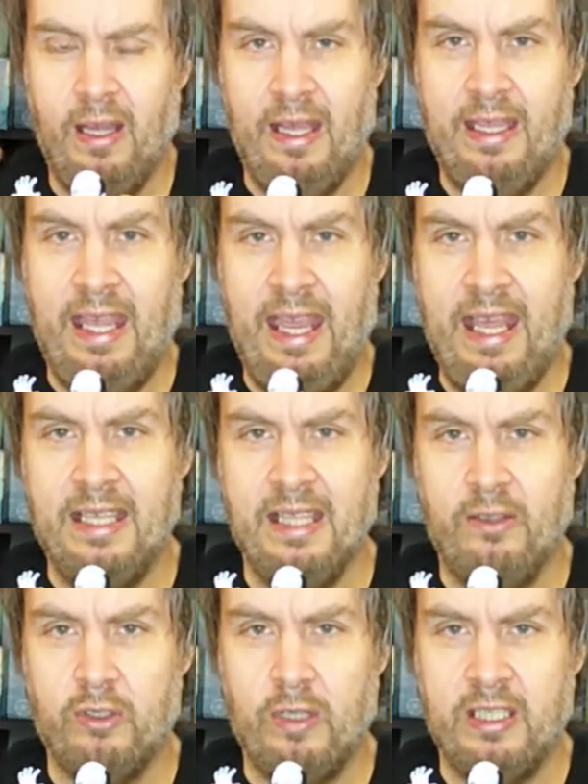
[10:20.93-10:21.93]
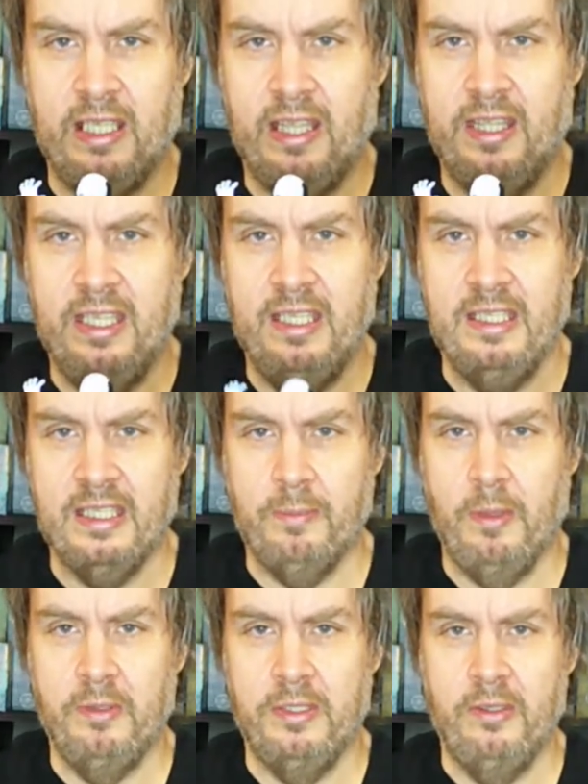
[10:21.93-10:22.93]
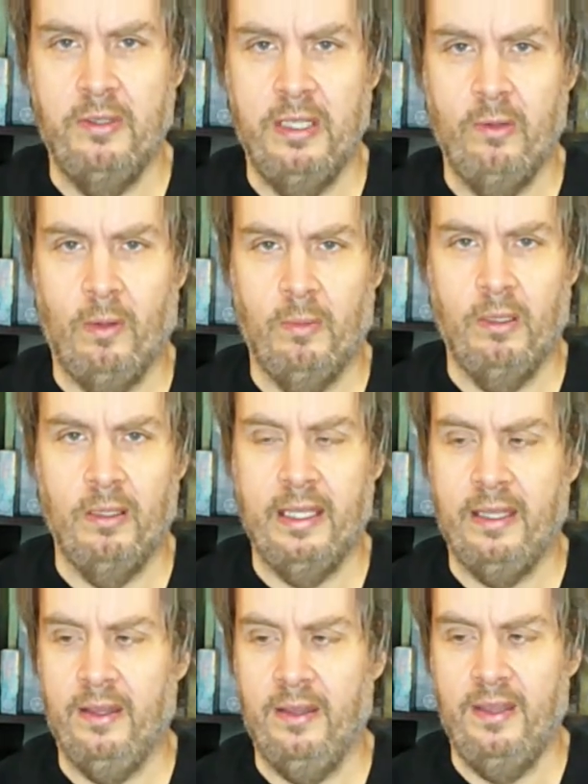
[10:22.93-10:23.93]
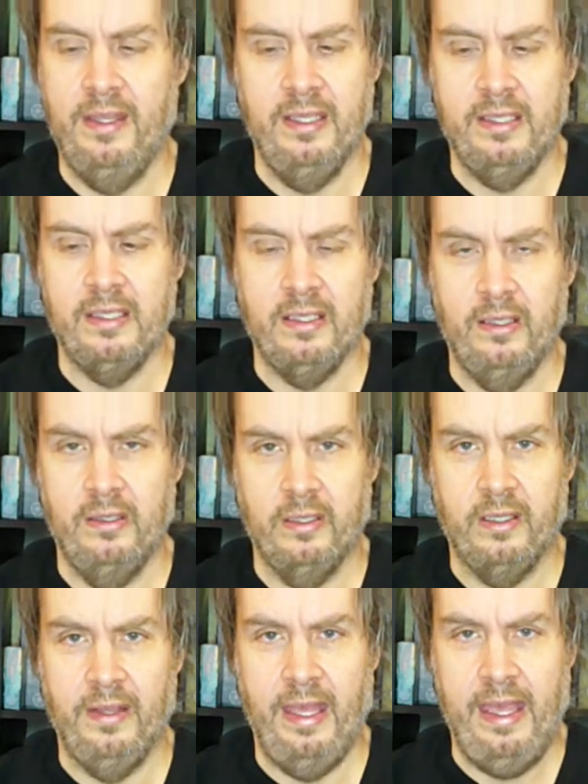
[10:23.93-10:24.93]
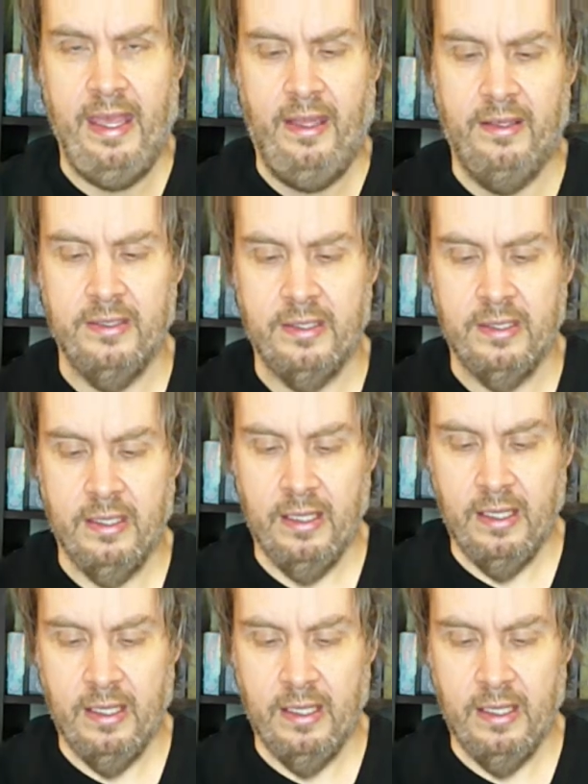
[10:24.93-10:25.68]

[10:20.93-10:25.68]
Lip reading: like hands outstretched like this as opposed to the normal like this look of the hands.